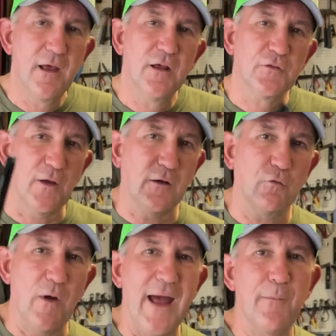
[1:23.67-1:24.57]
So I
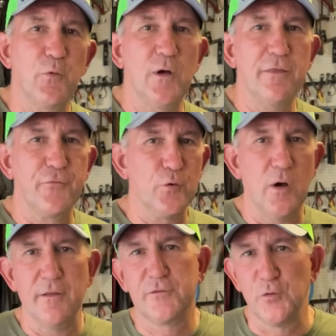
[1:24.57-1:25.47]
grabbed one, threw
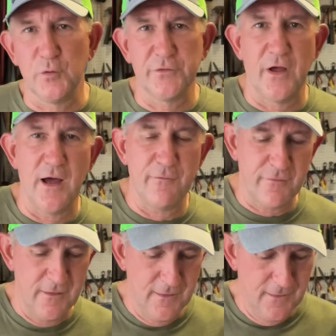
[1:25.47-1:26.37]
all the tools off.
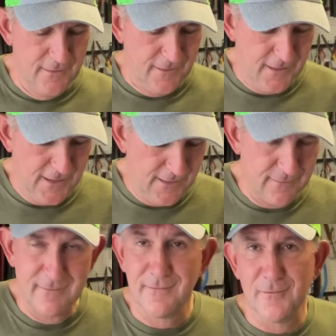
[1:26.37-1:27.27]

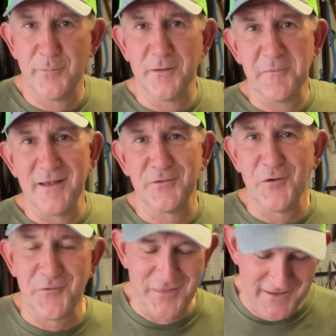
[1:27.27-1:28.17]
They're a big mess
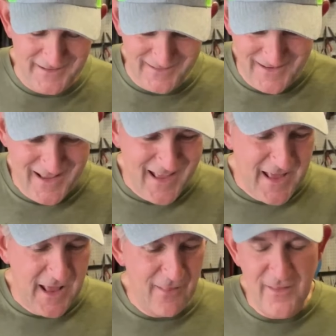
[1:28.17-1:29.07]
over there.
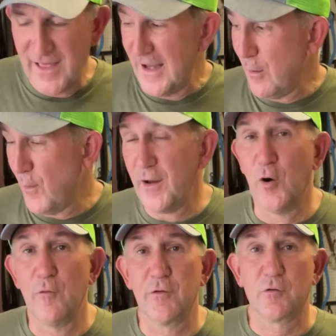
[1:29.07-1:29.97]
And then I went
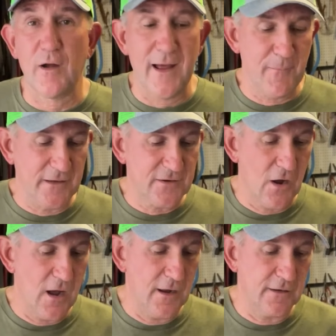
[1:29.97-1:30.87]
over, grabbed my
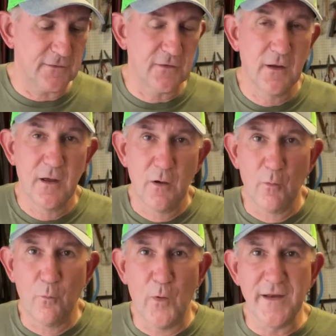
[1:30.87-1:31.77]
tongs,
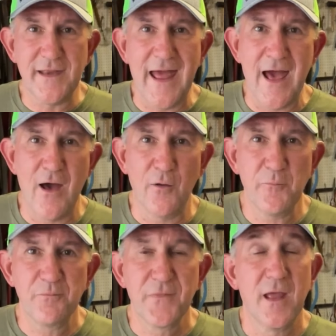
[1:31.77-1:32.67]
went
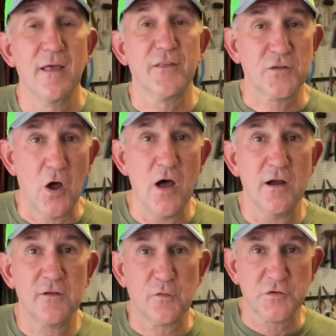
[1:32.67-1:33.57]
down. The
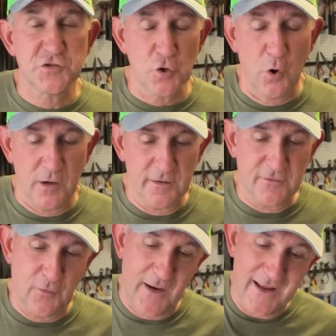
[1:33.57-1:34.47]
tongs are short,
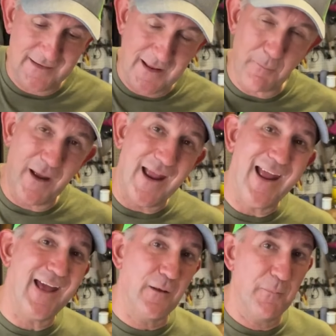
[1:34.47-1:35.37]
so I had to get my
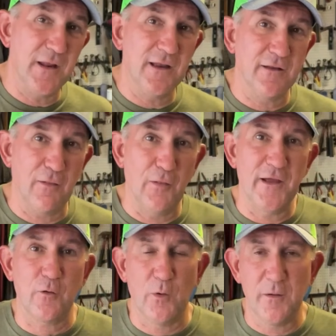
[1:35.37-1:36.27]
hand a bit into the
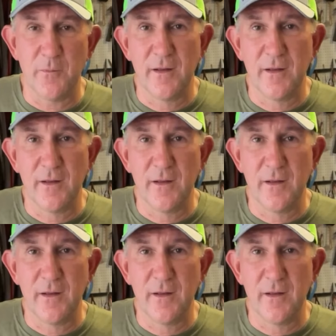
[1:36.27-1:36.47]
liquid,